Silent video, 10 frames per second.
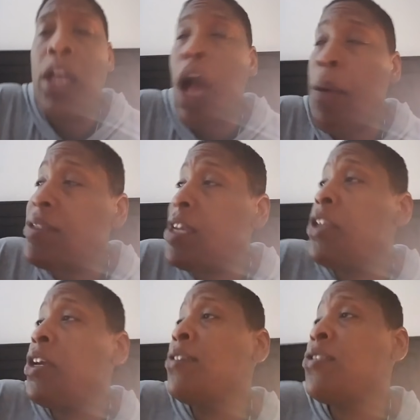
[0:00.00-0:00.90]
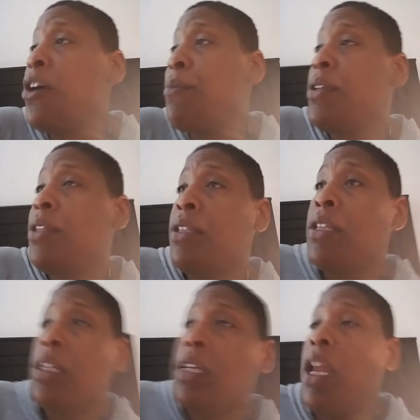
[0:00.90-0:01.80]
I'm going to tell y'all something,
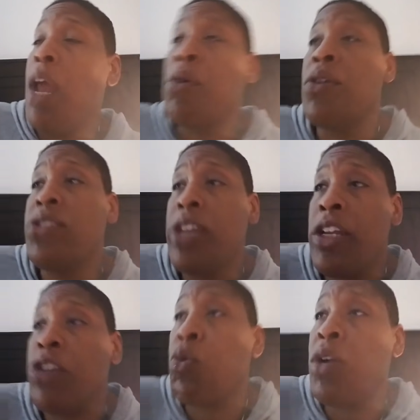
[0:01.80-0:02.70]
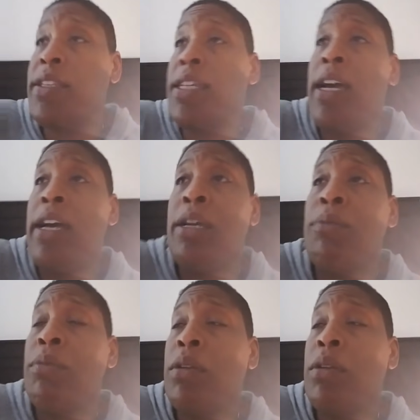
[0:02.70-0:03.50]
and I'm going to say this one time.